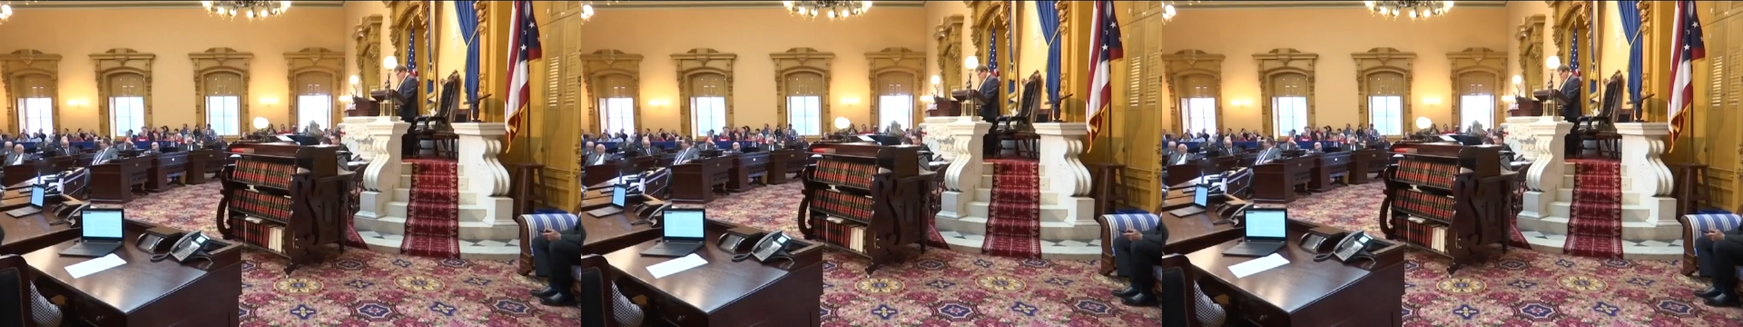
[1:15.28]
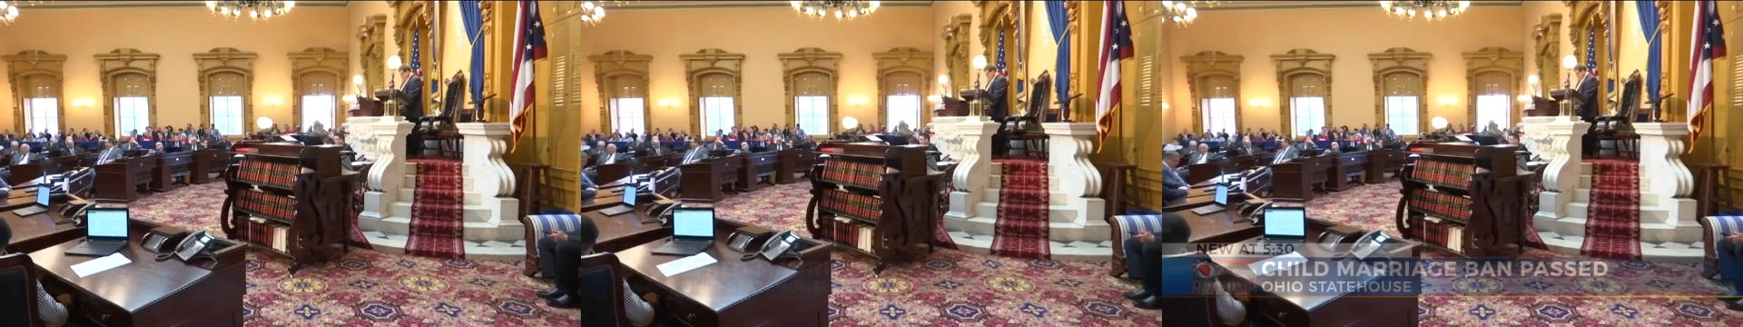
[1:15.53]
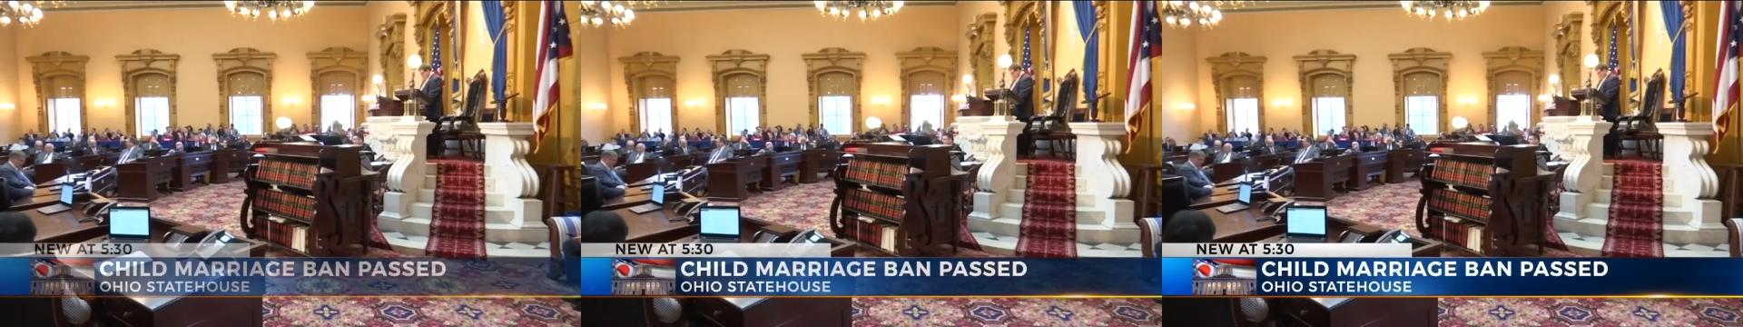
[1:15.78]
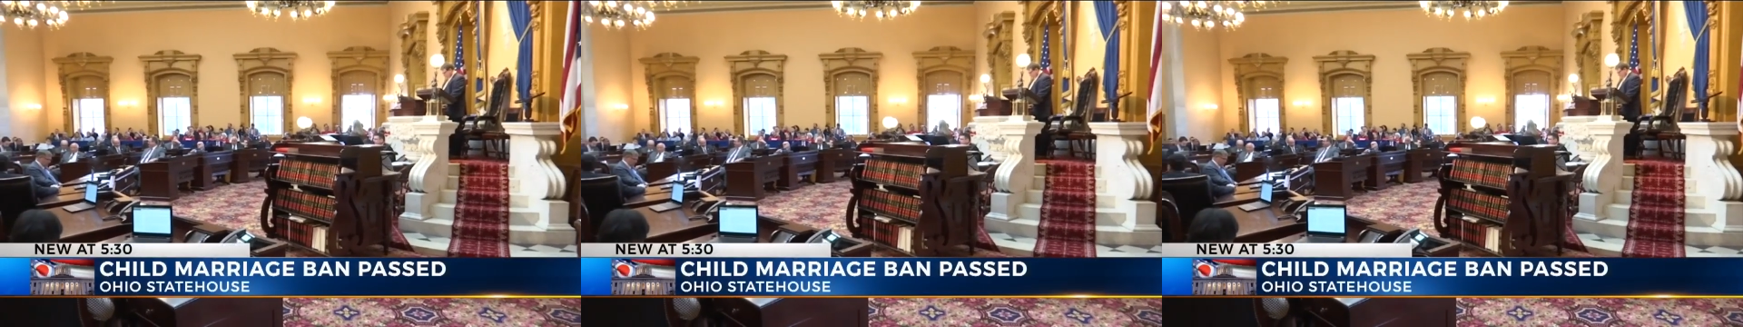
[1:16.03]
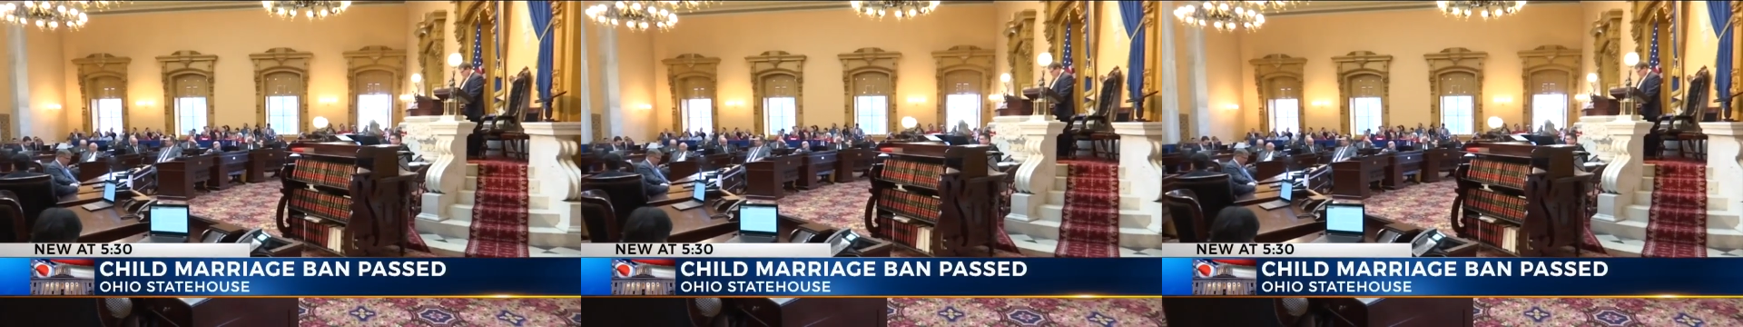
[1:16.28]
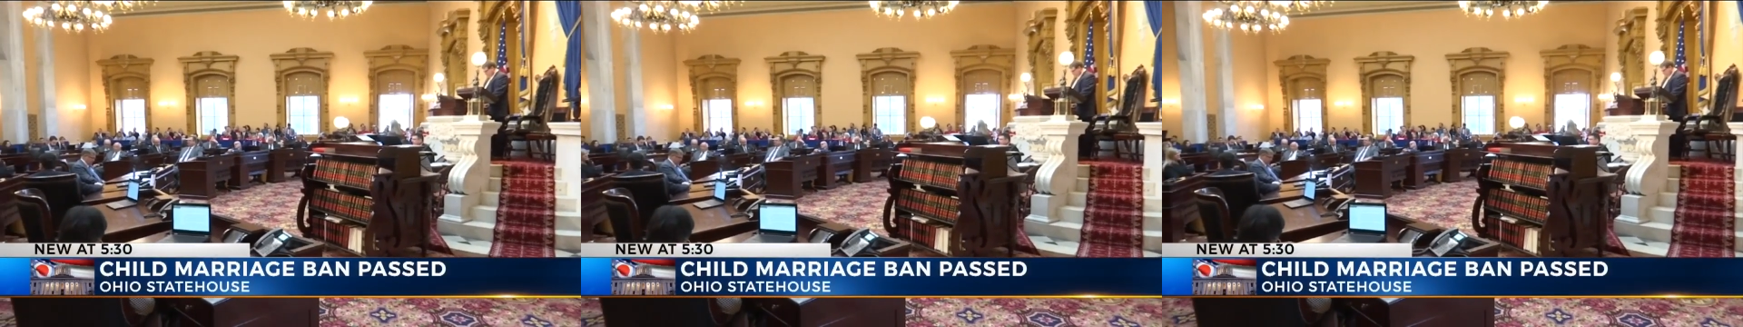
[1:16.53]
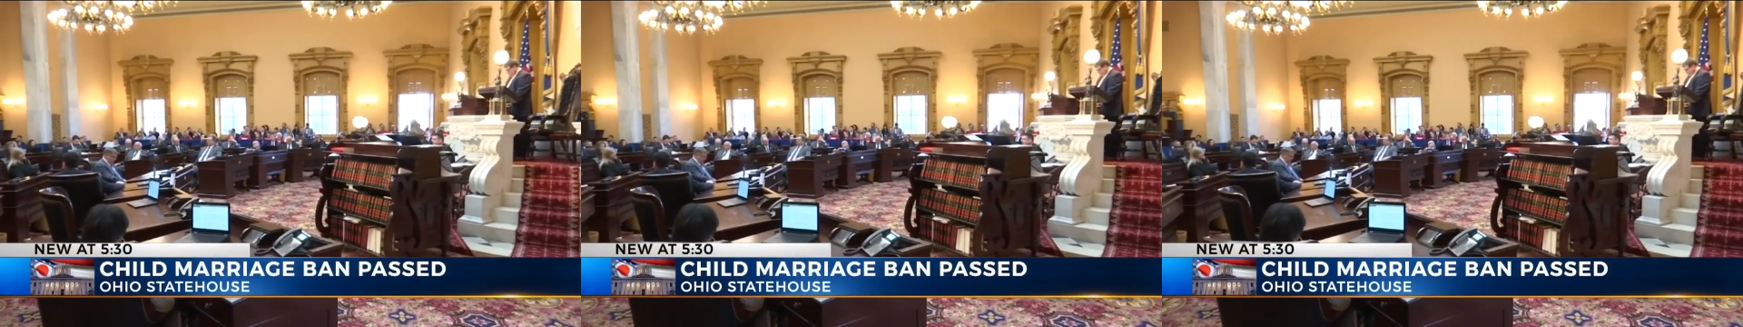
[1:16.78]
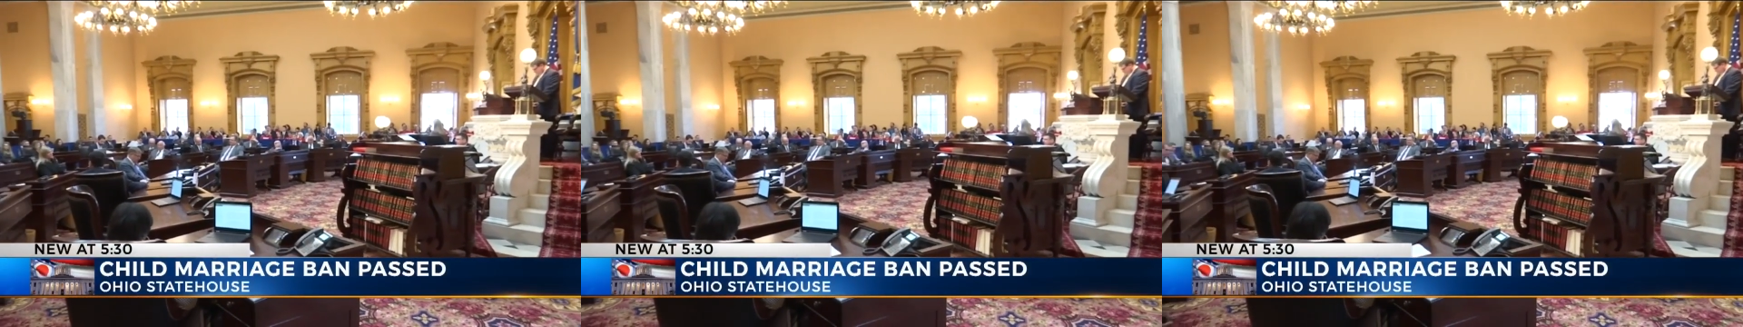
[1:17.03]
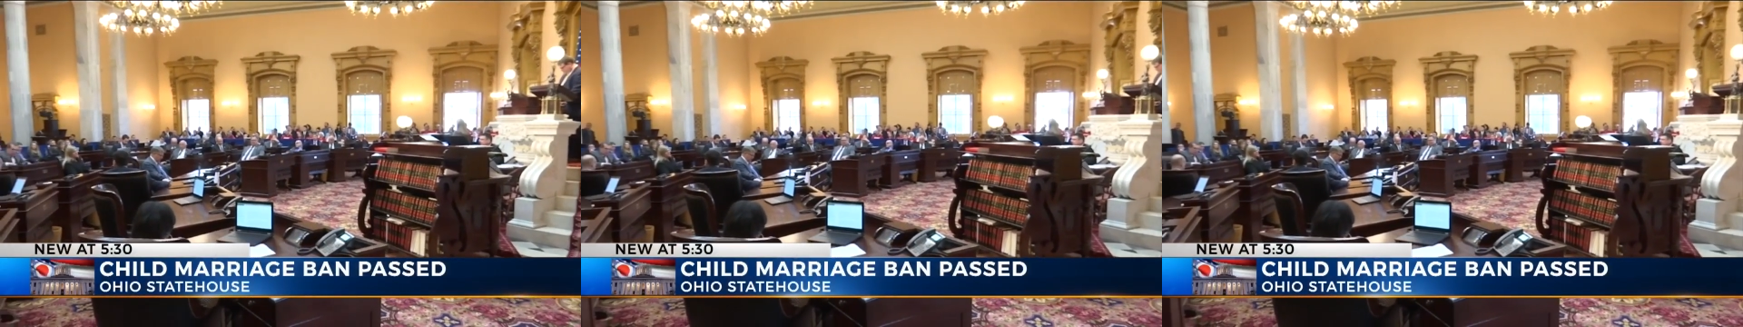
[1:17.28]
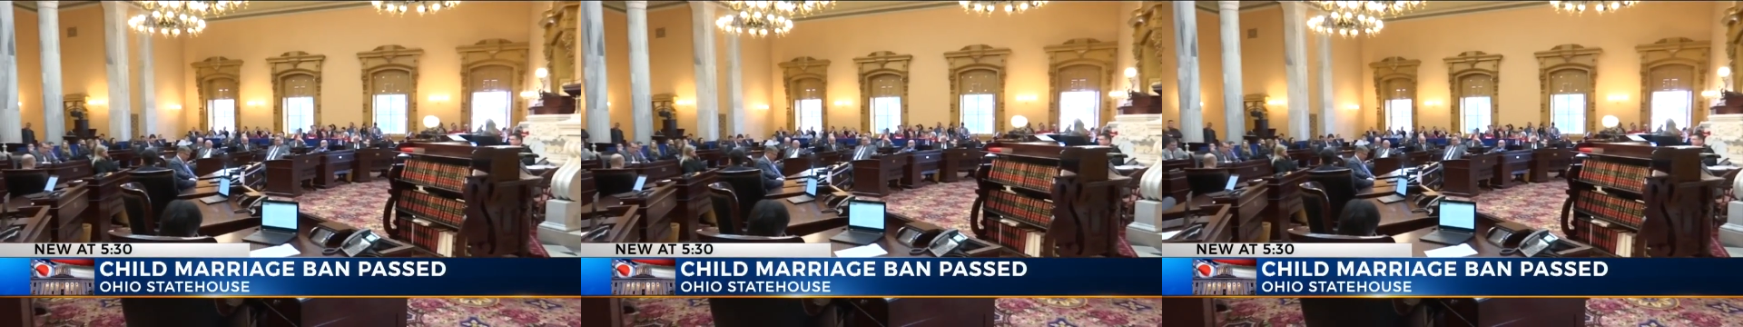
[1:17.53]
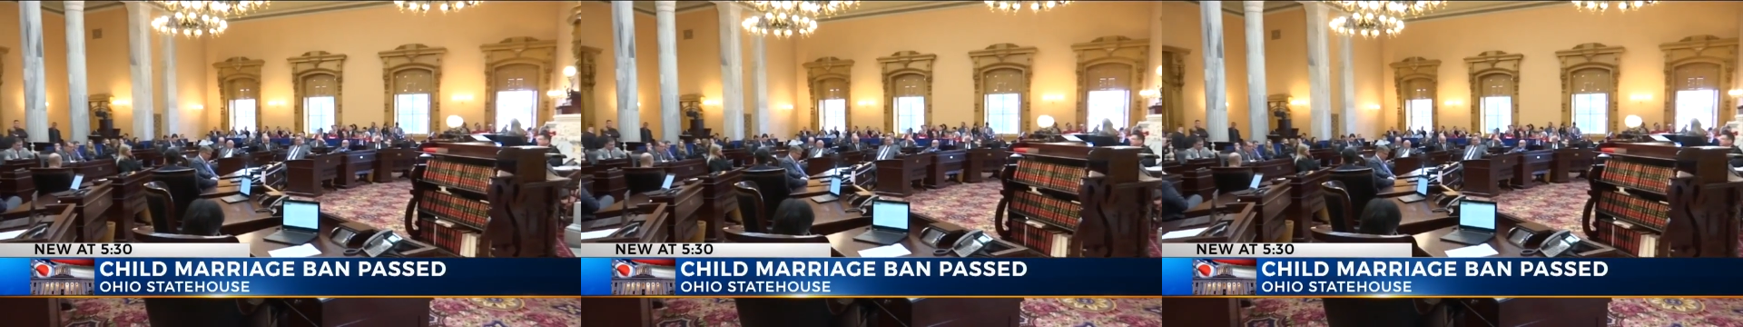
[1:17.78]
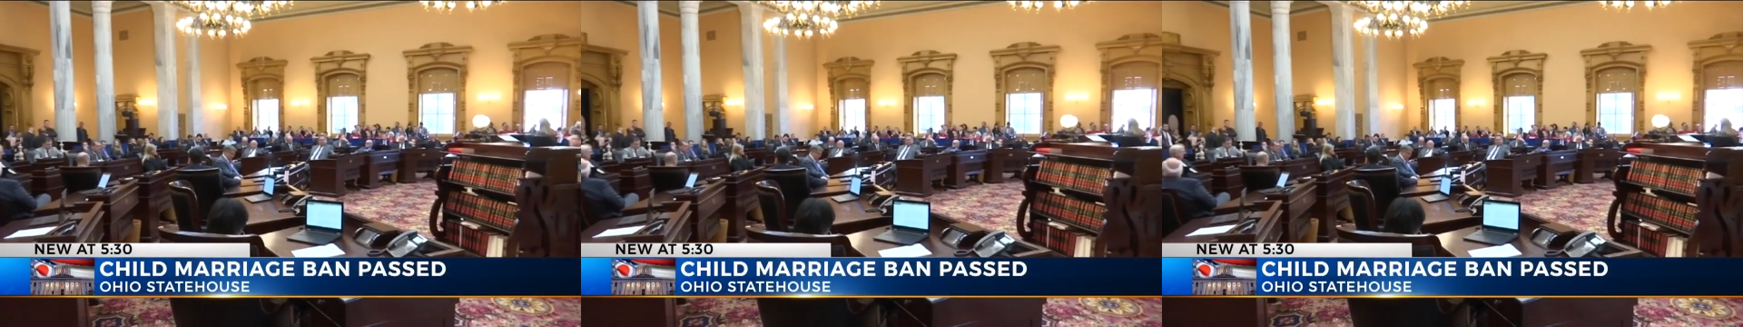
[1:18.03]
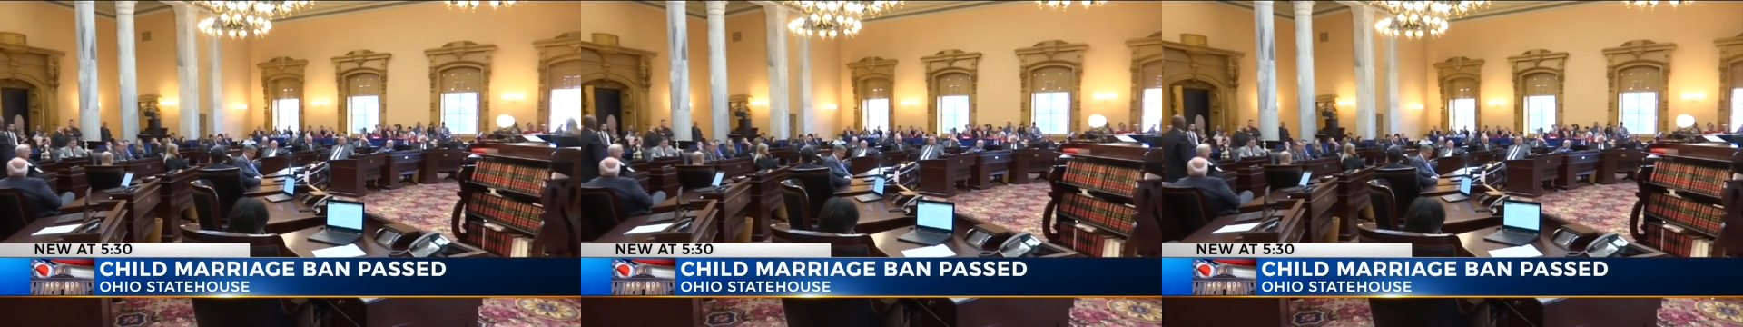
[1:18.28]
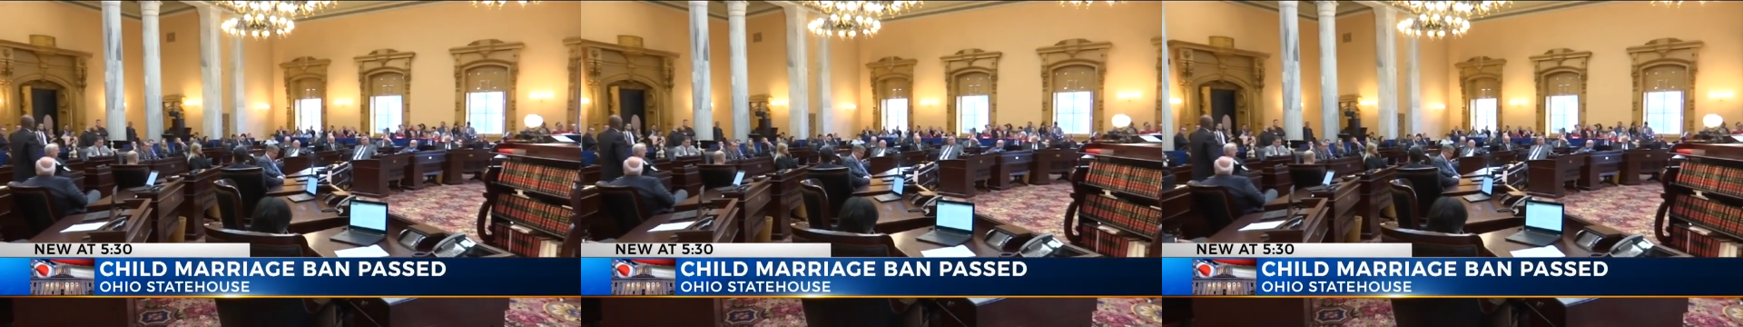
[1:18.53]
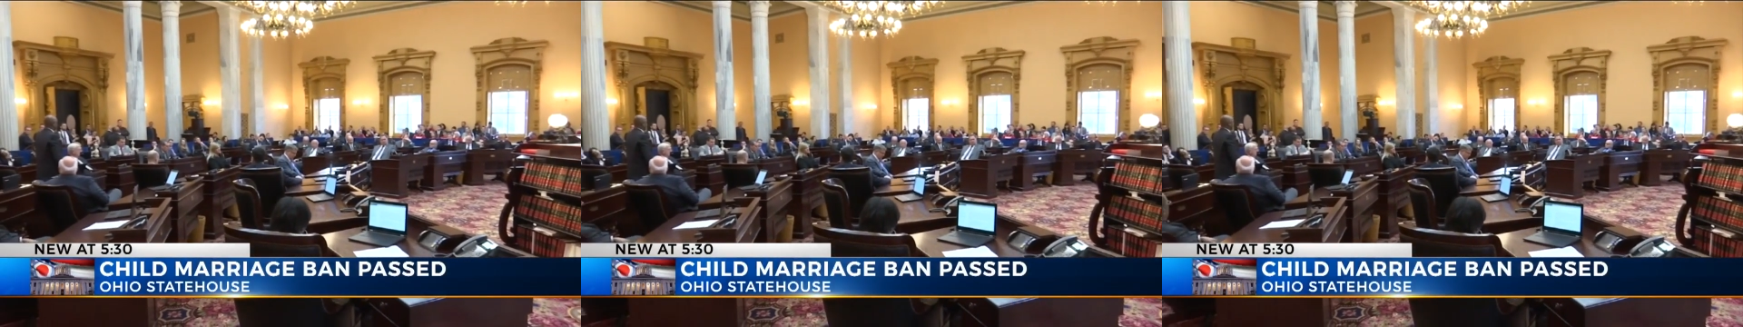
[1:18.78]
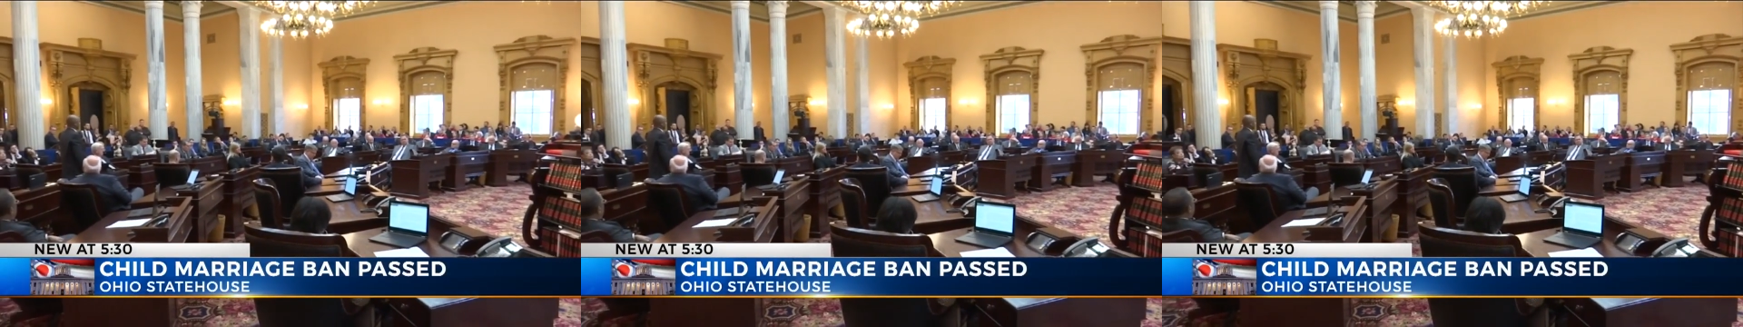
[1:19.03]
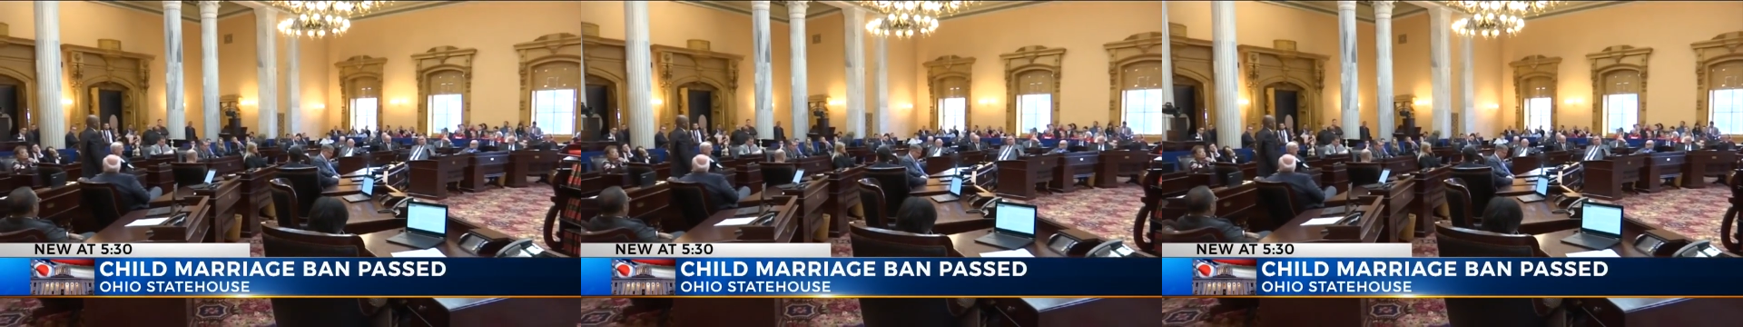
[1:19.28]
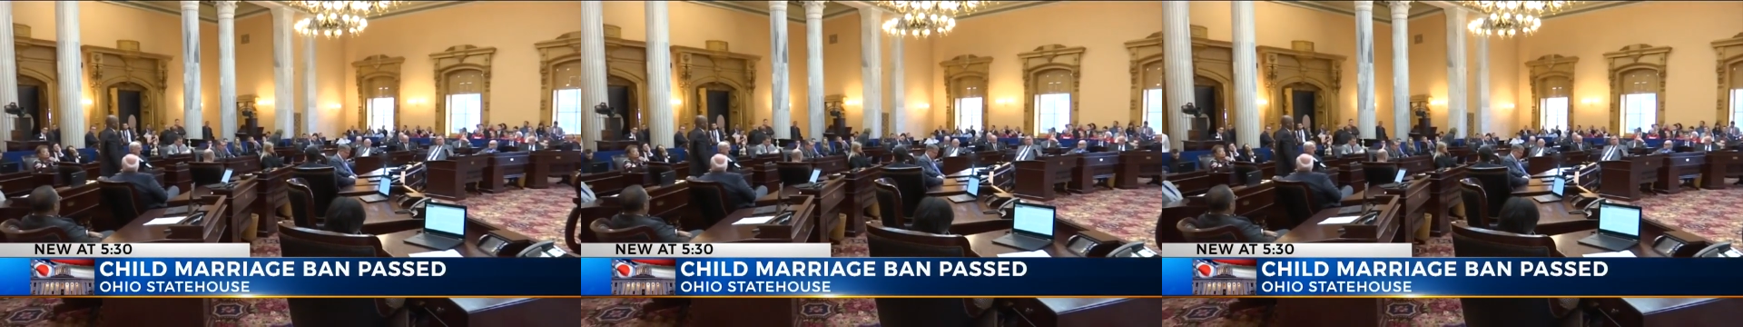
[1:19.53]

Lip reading: Nobody's mouth can be seen.